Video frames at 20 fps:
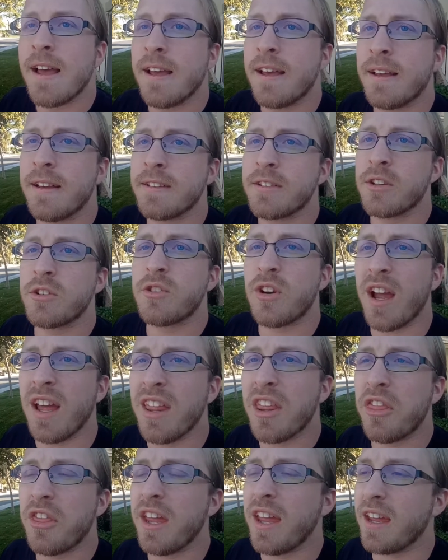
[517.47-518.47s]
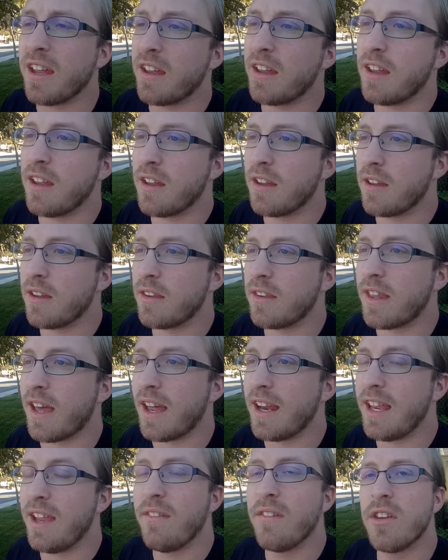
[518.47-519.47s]
So try to think
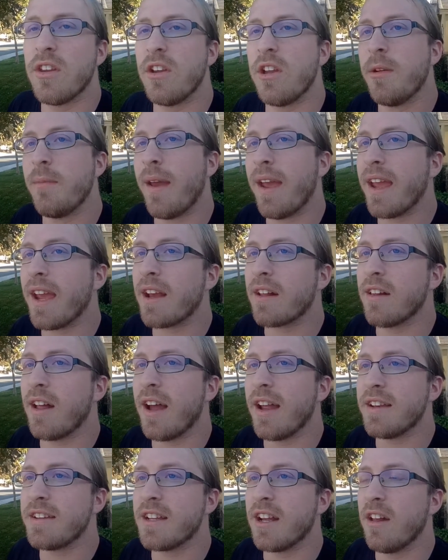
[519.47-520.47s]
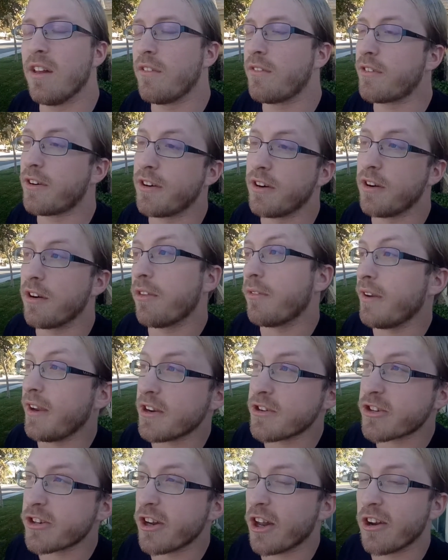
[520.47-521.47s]
that even though you may get clientele for
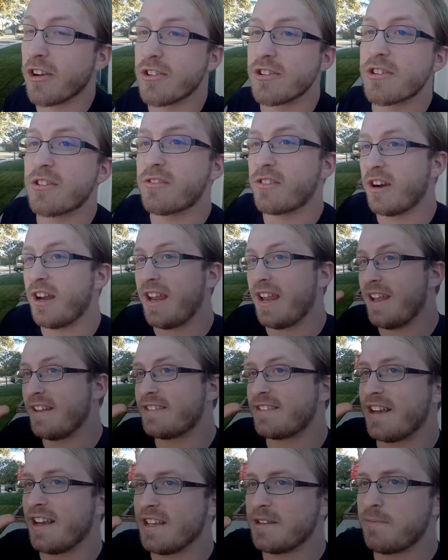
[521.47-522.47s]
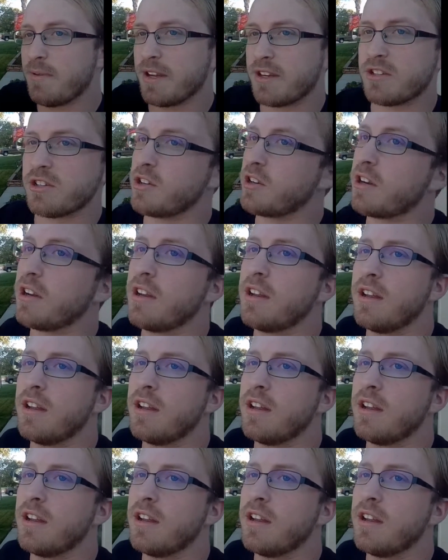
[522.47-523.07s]
$300 for a hand-sized picture,